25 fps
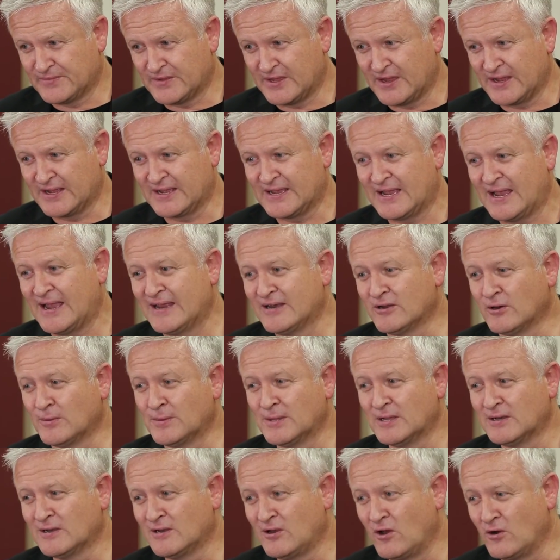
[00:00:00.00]
Again, on
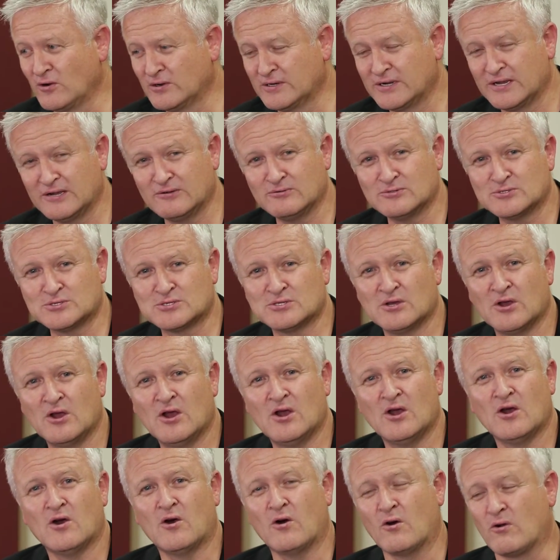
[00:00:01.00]
the long notes
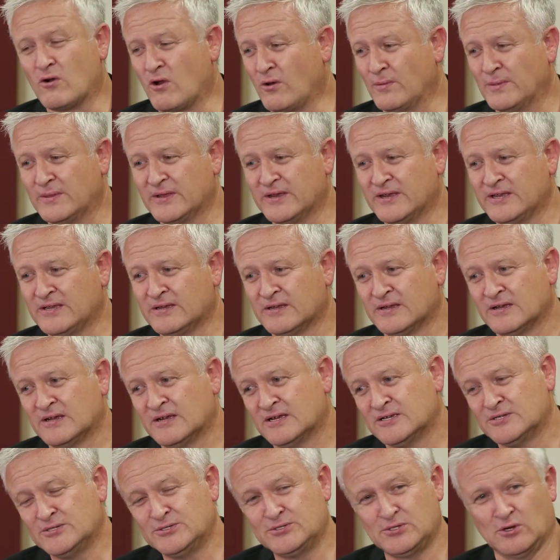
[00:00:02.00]
or on the
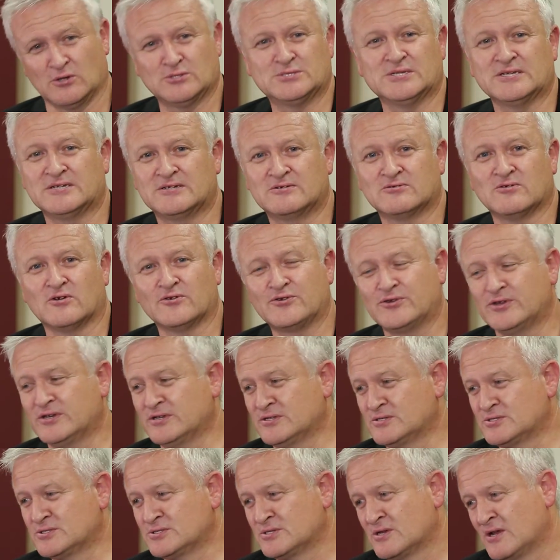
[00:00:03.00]
dotted
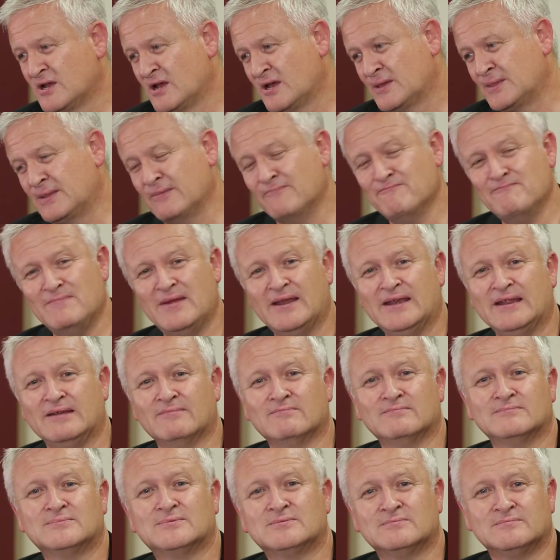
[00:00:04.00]
crotchets, the
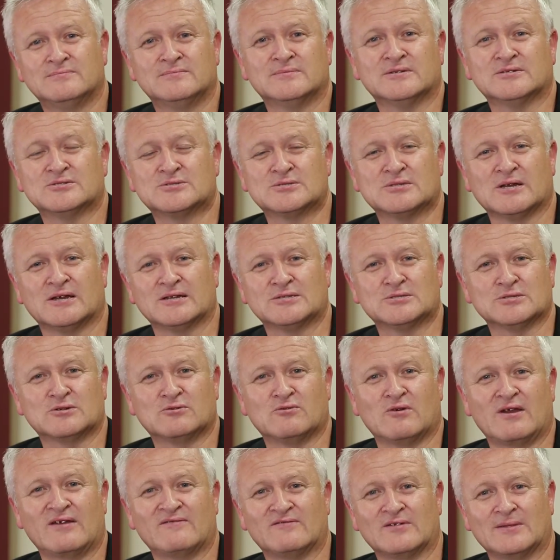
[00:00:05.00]
minim that's tied to
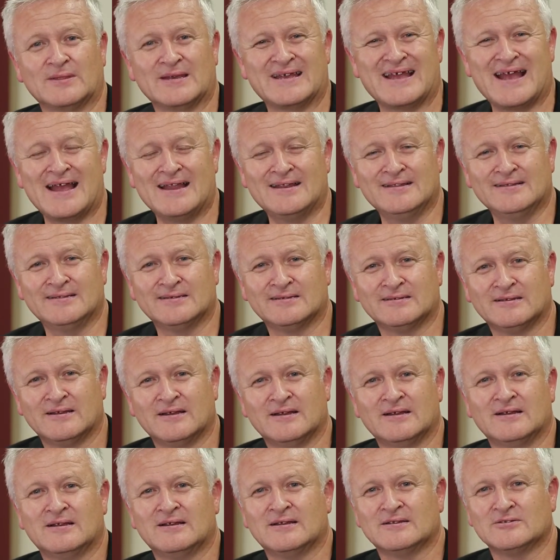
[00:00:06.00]
quaver at the end,
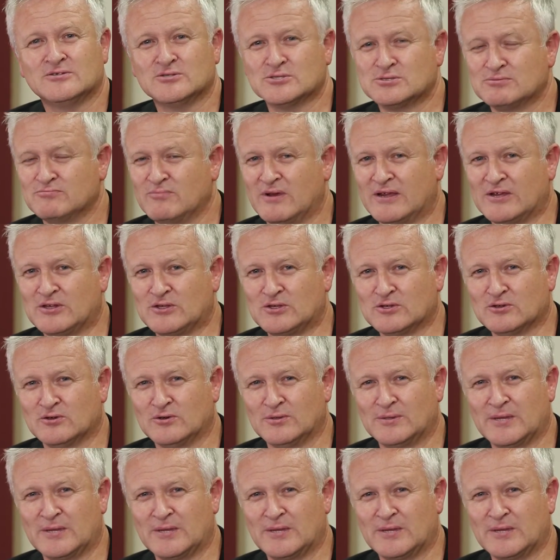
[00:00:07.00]
just make sure